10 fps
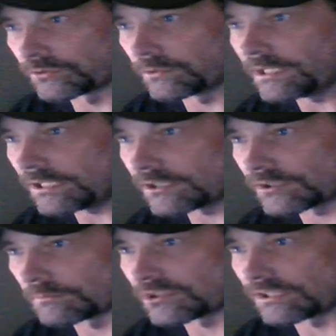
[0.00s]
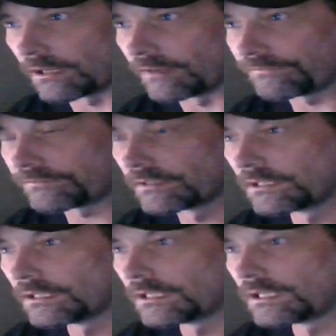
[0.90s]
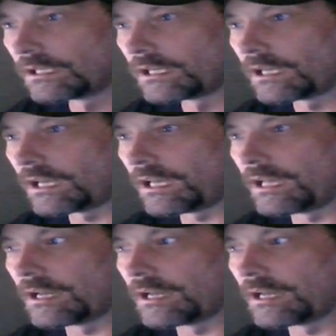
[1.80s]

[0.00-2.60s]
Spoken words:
reading some stuff, and